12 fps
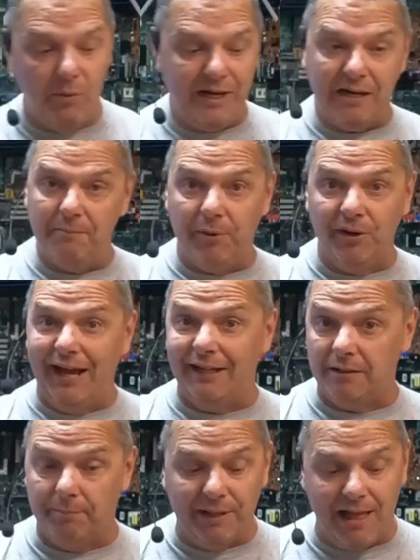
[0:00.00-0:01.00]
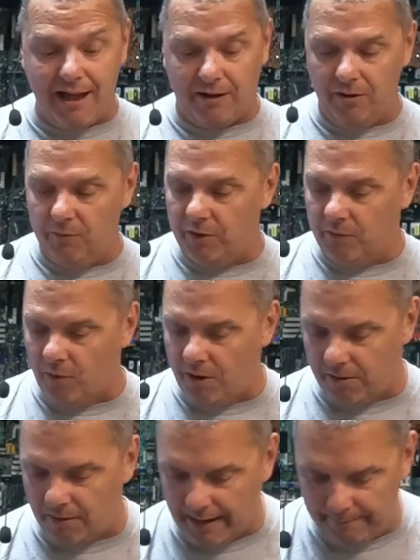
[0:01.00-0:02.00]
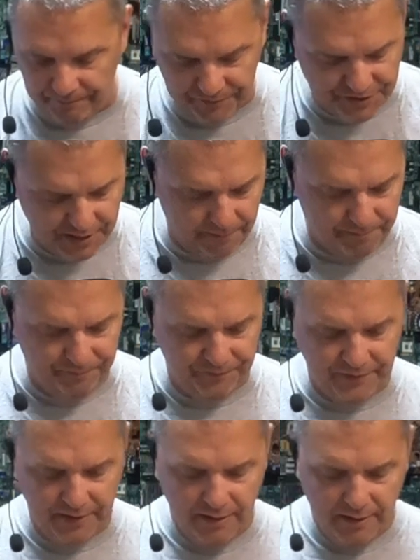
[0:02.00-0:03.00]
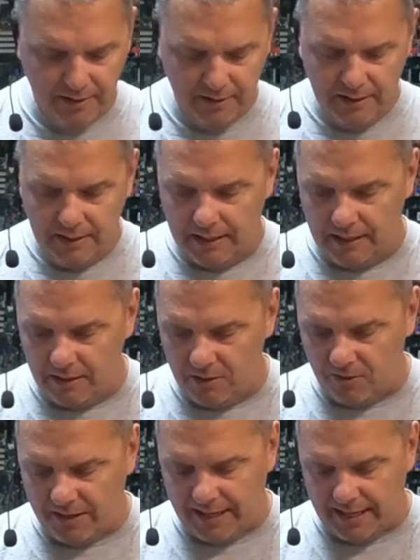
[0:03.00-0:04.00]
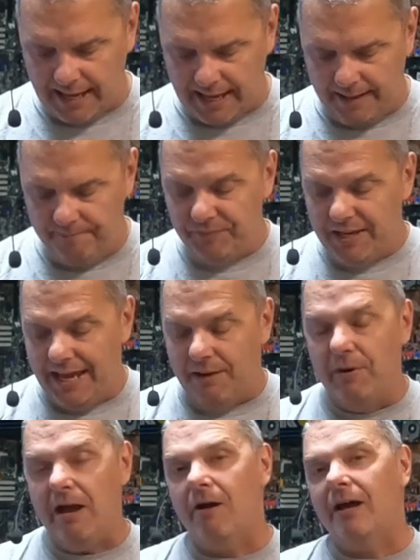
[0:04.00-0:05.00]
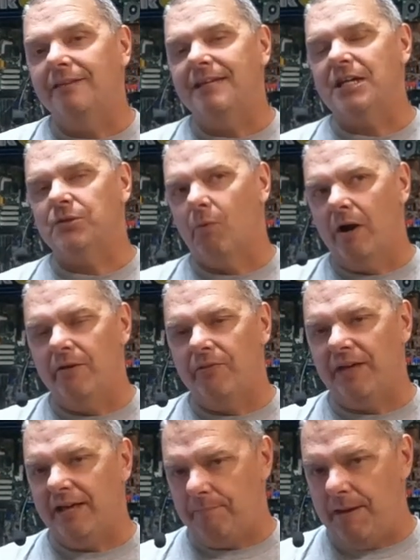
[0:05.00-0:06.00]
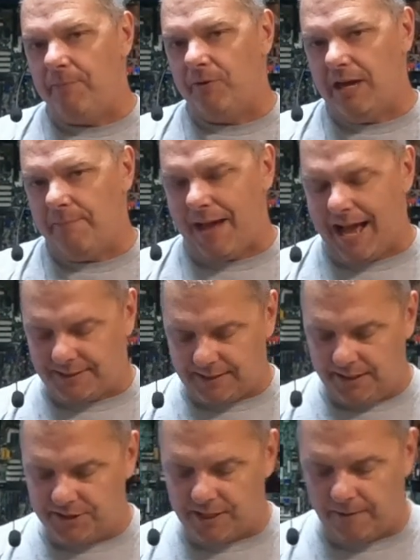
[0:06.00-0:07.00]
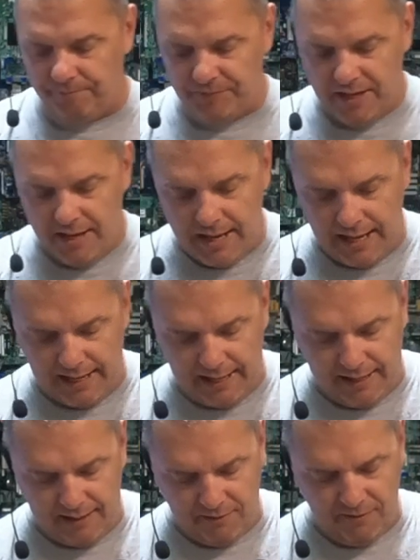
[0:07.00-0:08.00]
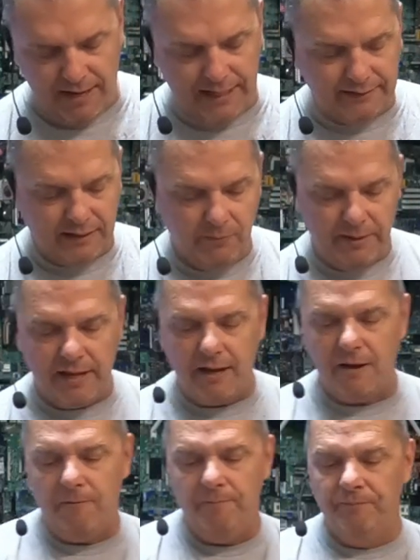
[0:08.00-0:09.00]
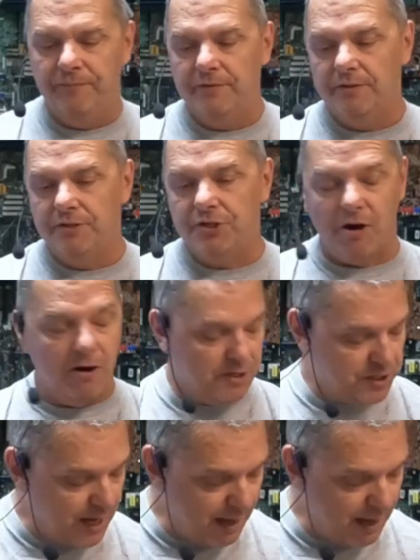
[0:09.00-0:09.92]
we didn't pull out the block or it wouldn't work right. So, okay. And we are going to test one other thing that people keep asking. So, all right, there we go. Charged